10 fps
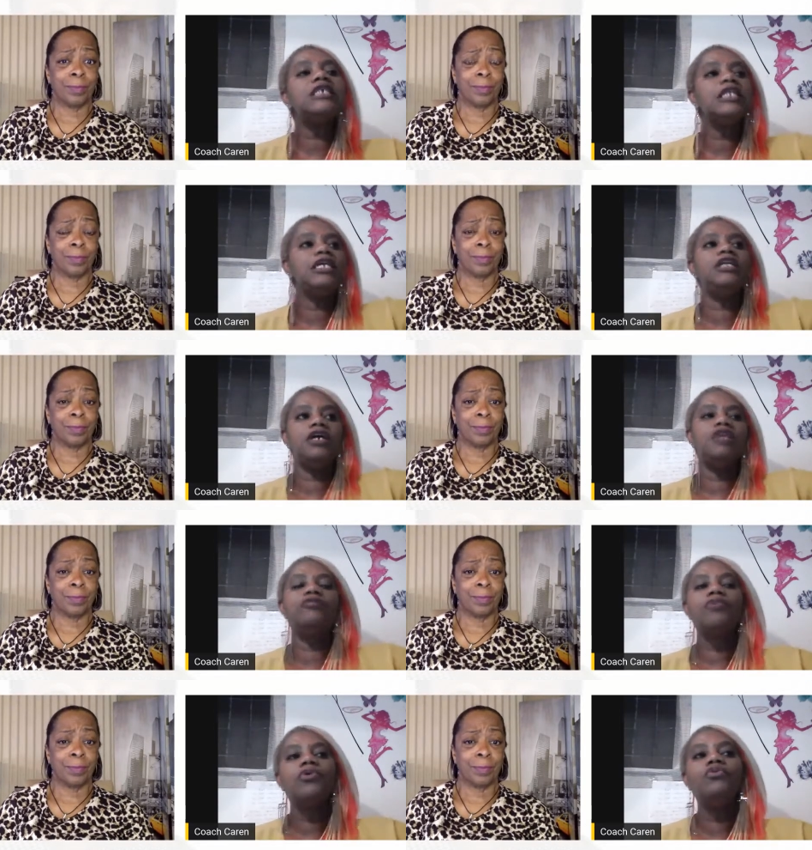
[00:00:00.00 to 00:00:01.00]
Speaker 1: cleaner in a
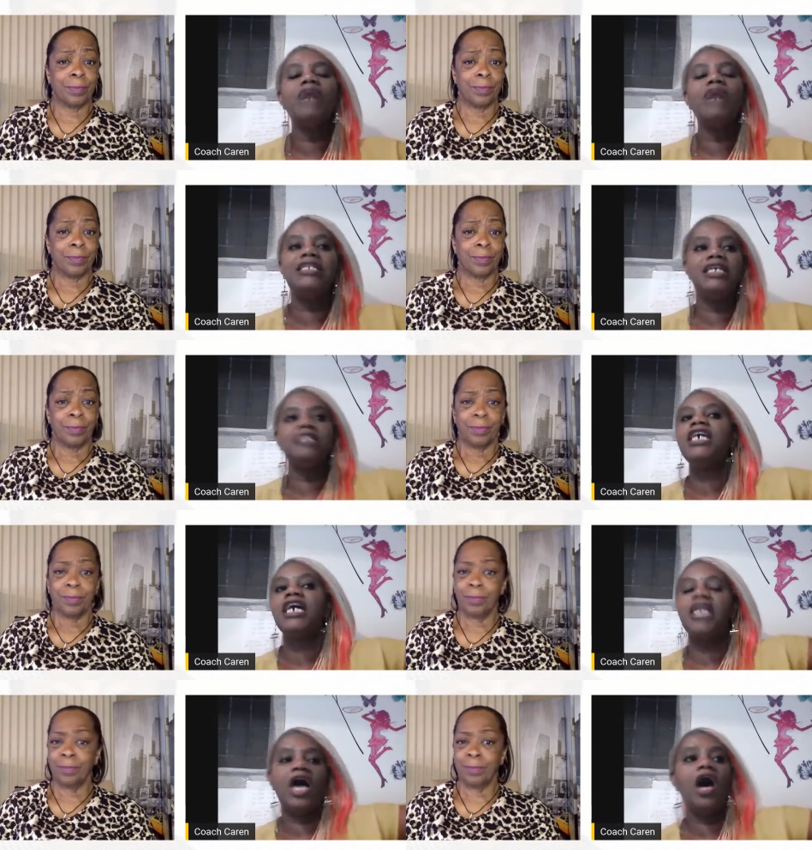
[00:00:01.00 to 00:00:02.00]
room and they'll take
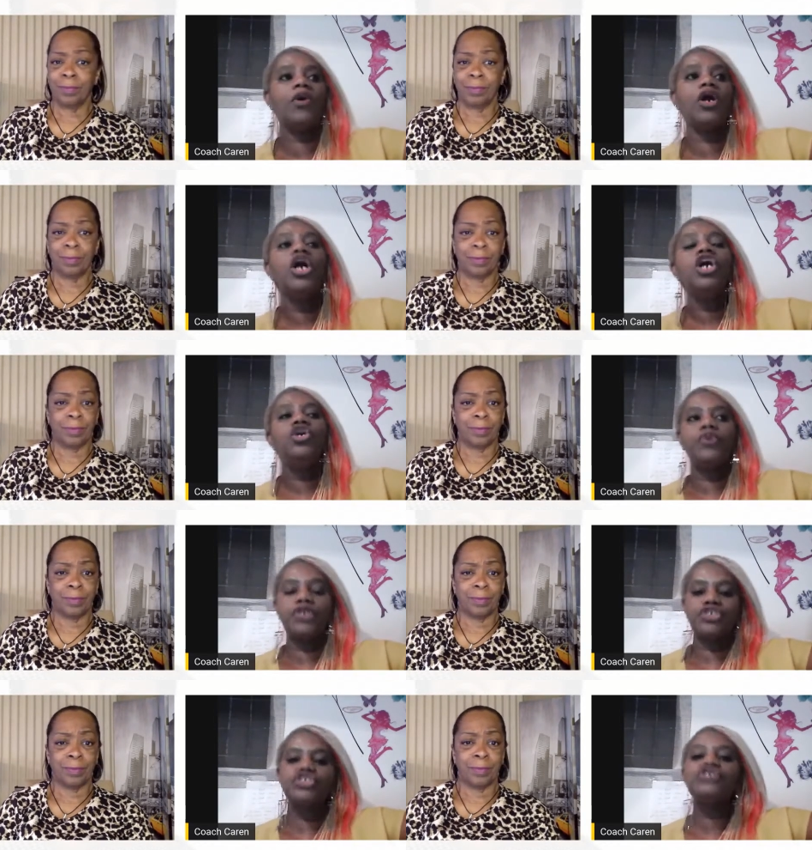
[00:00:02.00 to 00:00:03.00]
an hour. You put
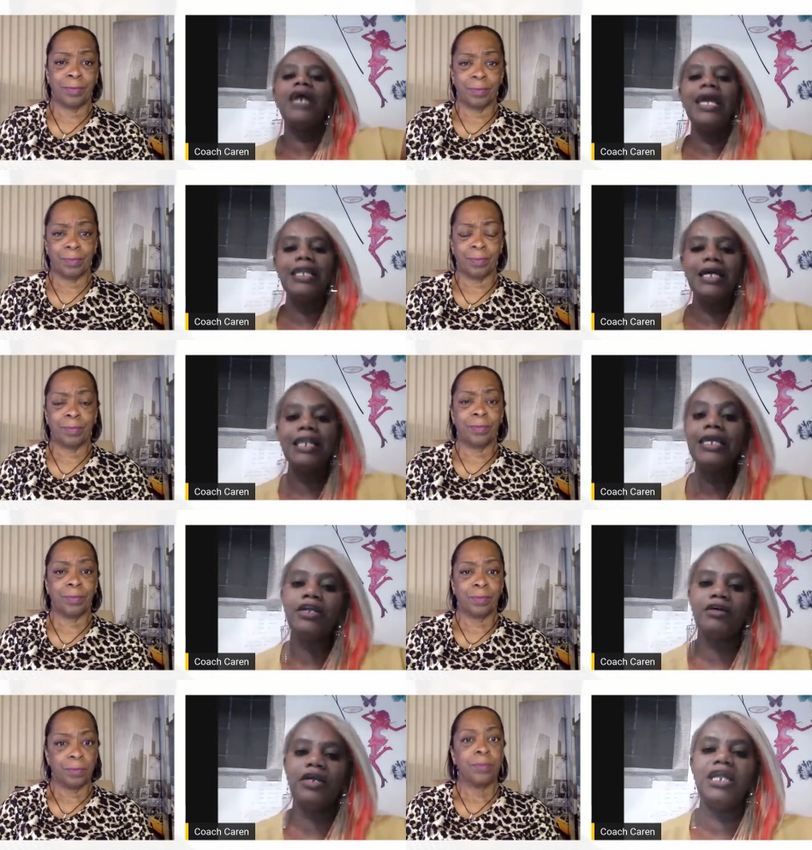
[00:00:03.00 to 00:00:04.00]
a trained
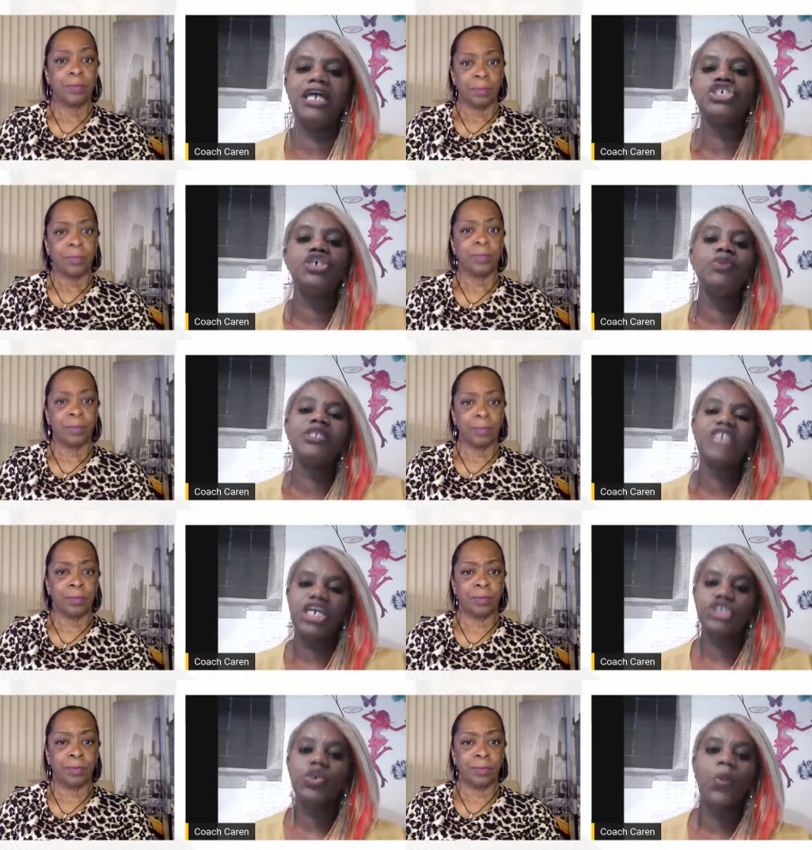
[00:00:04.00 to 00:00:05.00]
cleaner in and she will
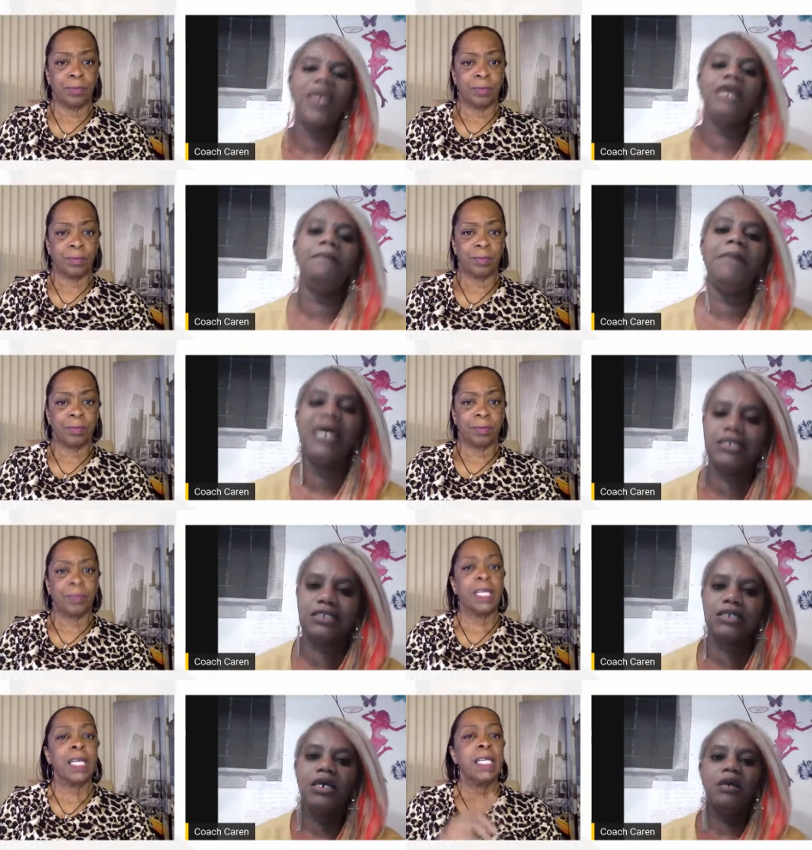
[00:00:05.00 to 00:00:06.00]
take 20
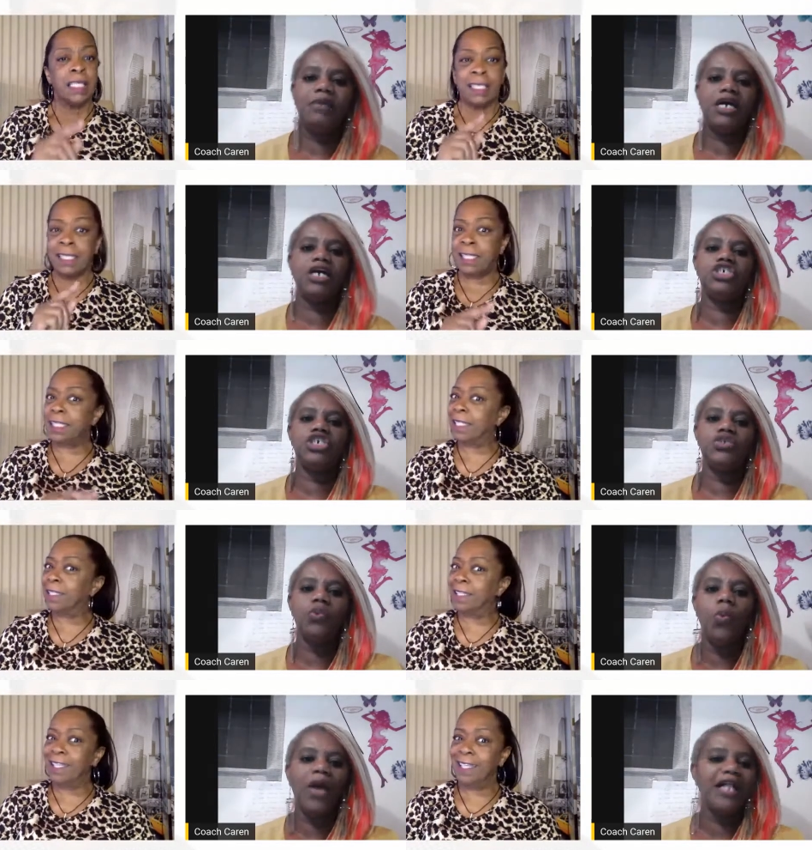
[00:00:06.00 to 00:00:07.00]
minutes
Speaker 2: because she's
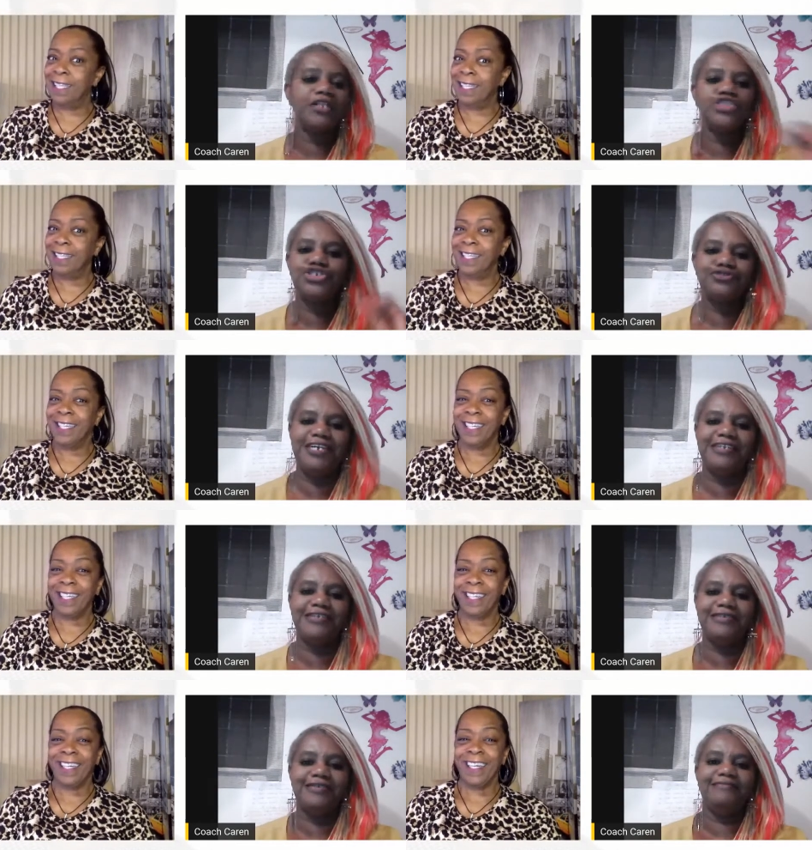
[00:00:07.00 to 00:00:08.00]
well trained.
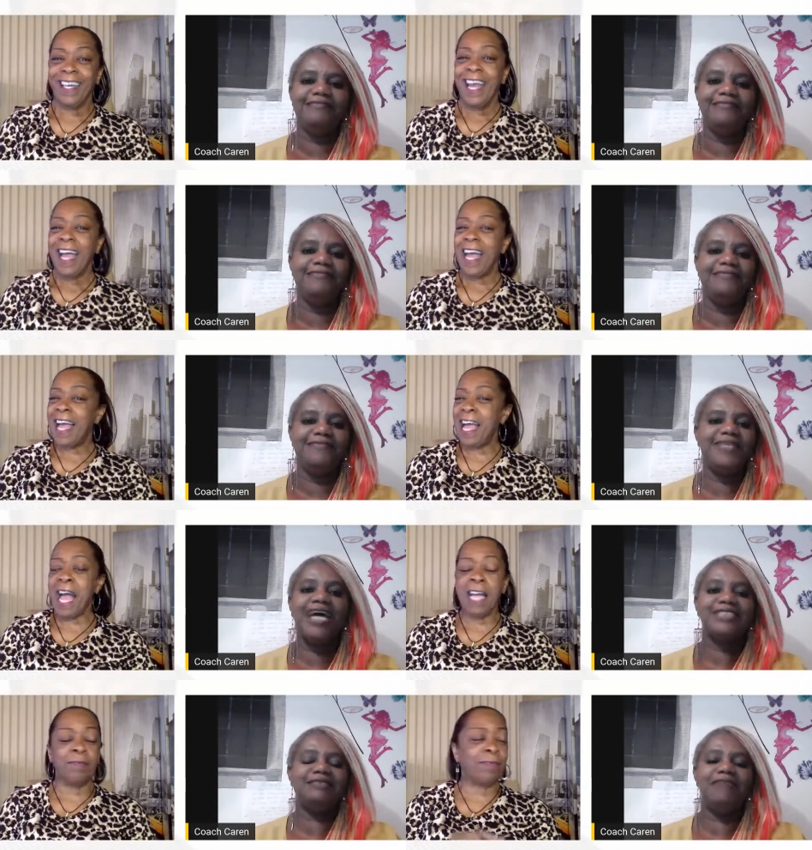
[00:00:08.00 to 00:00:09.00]

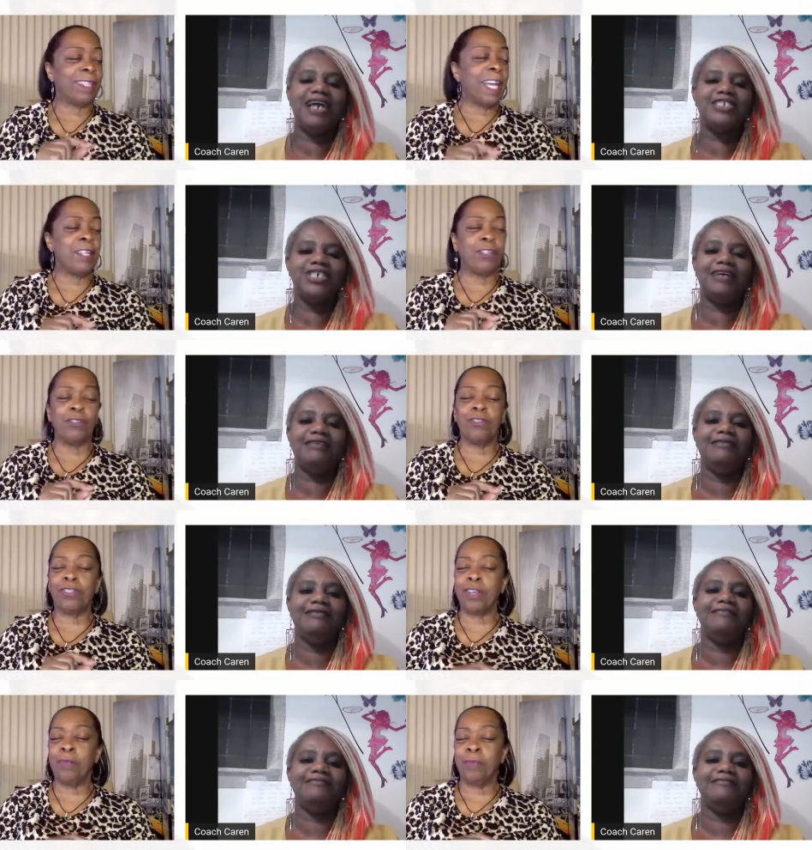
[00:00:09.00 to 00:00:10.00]
That's thank you
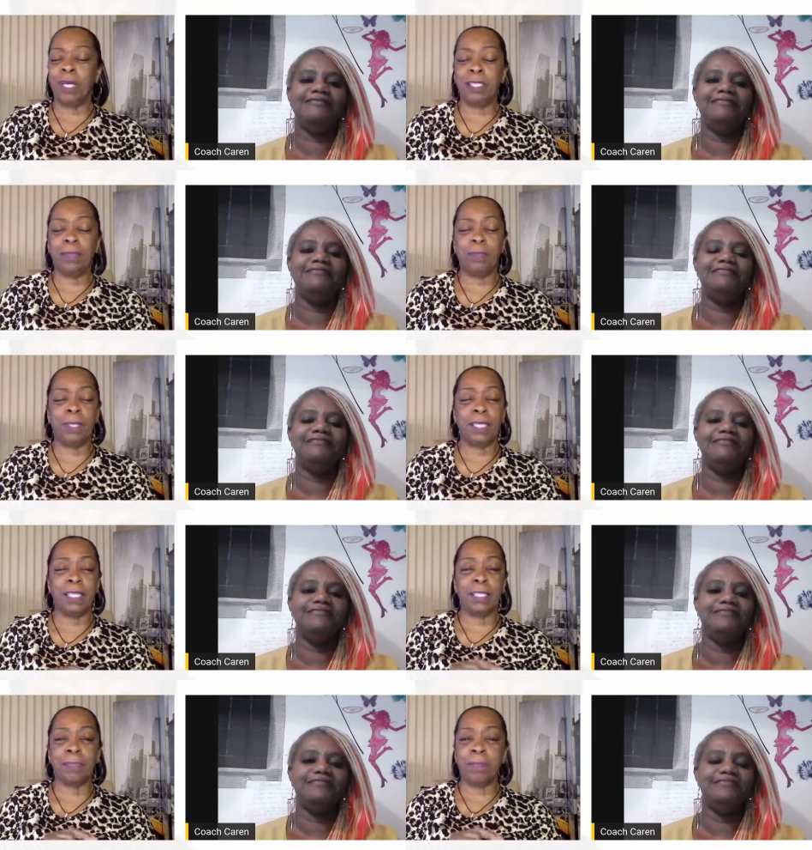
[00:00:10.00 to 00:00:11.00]
so much
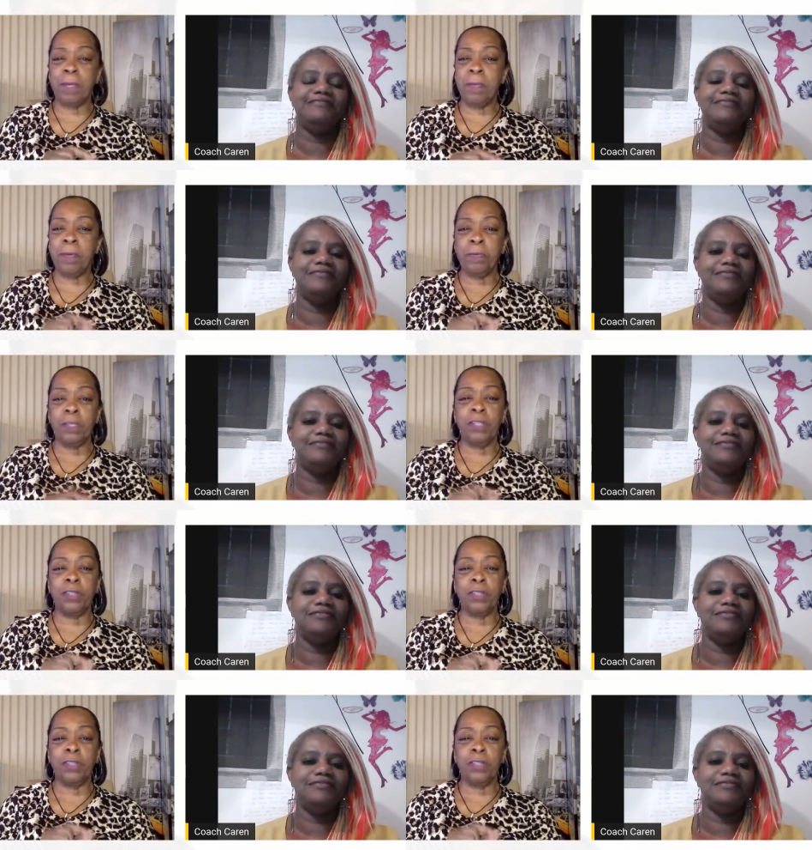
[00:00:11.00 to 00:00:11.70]
because people really do